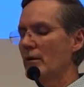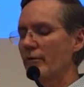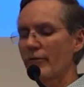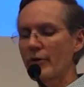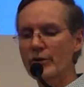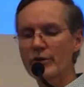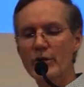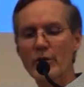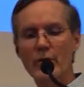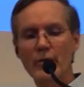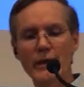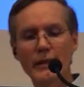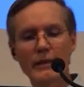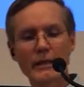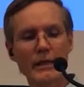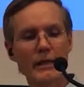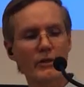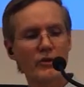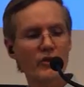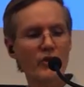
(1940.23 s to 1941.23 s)
1
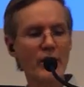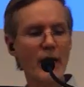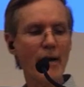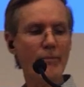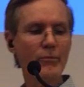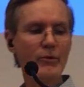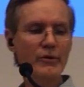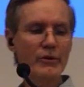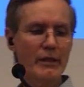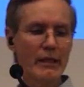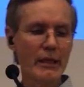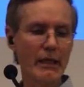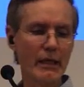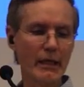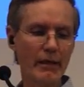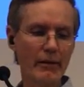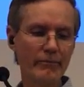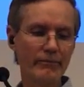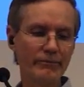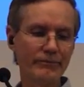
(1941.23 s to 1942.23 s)
Corinthians chapter
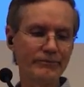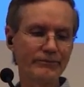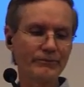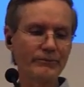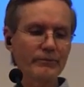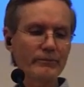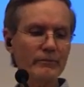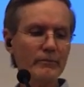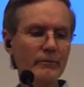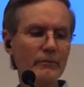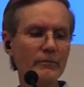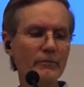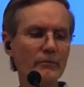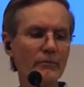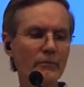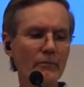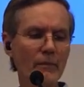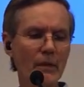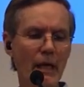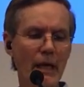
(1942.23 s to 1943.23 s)
10
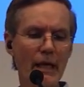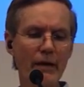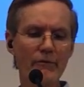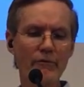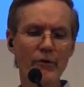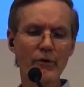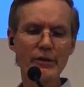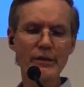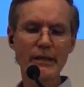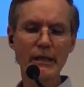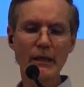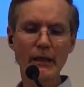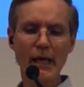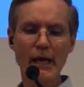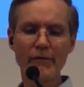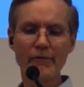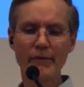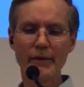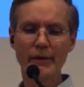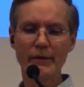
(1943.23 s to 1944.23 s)
and verse
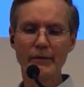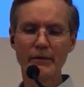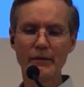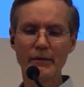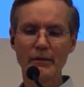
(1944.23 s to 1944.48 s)
11.